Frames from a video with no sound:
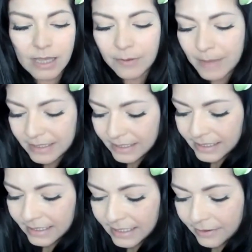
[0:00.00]
I meant to
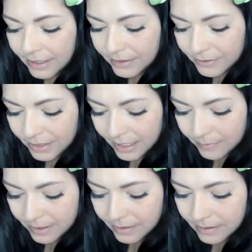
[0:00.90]
send it out yesterday,
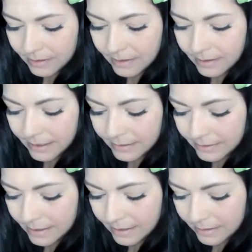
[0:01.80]
but things
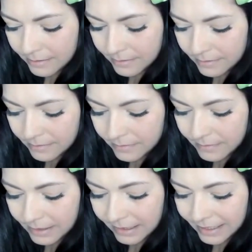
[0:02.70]
got,
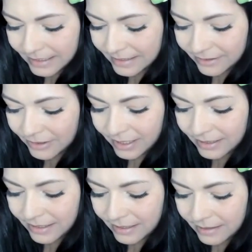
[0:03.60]
like, I just couldn't get
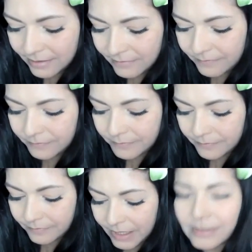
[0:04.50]
to the, I
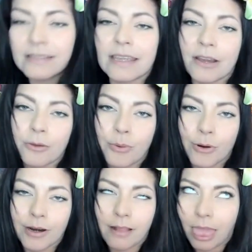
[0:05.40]
was gonna say
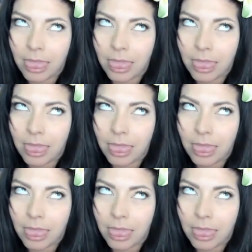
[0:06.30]
airport.